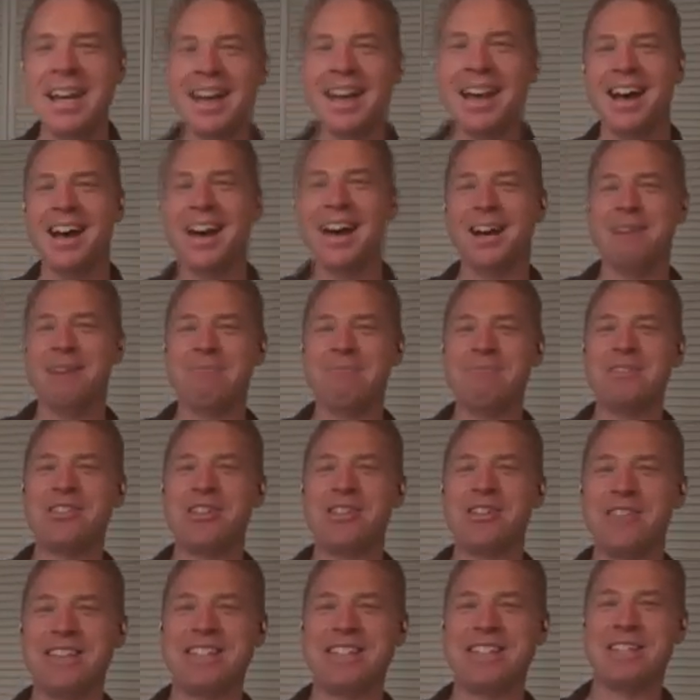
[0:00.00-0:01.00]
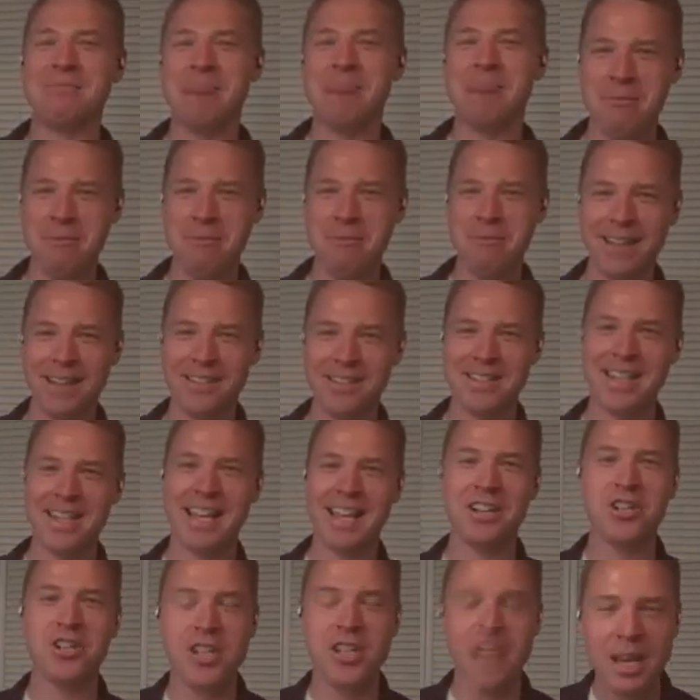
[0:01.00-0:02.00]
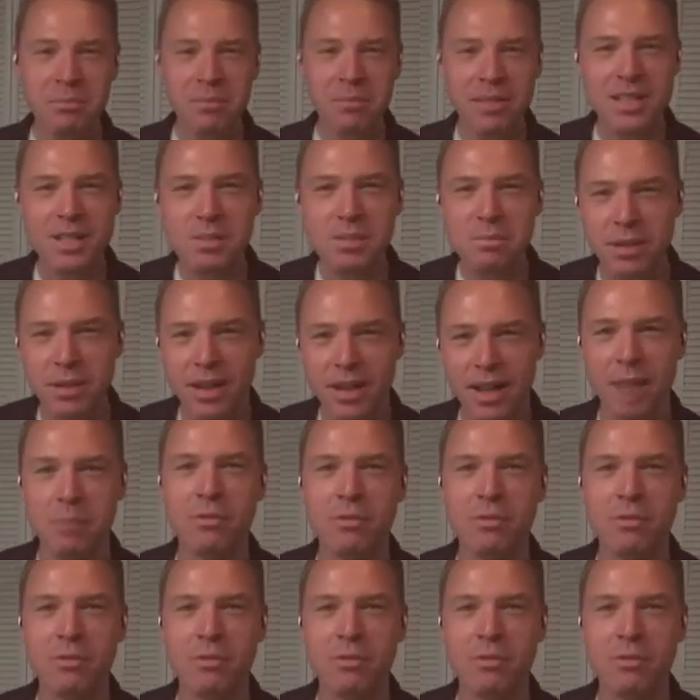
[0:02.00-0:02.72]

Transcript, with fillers: Um, so this is my way of saying shameless plug.